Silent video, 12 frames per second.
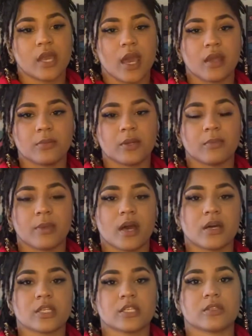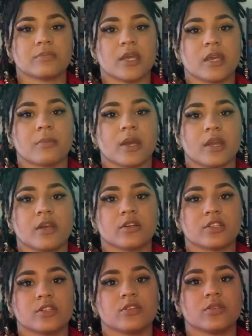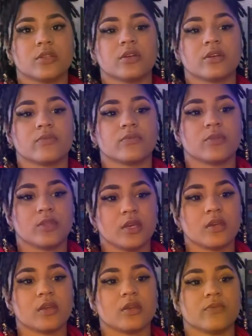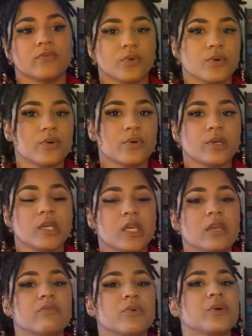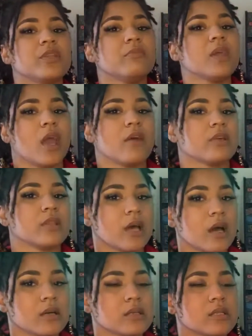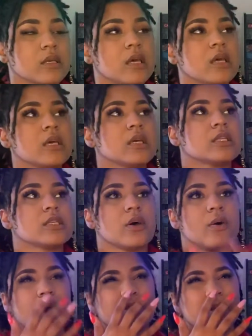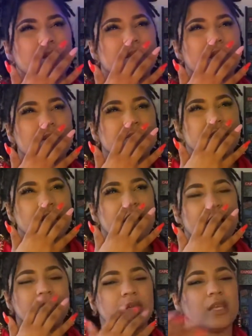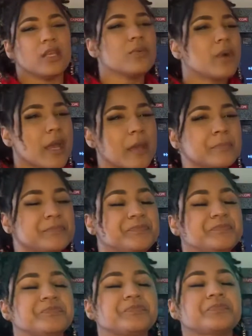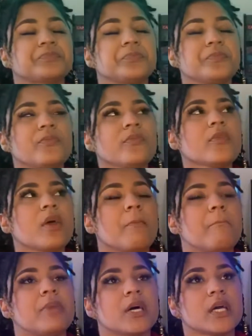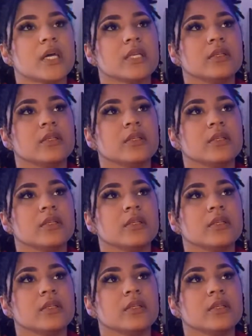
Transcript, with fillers: adamant about is just making my hair still look thick and full, even with me having locks. So I think that was gonna happen anyway. But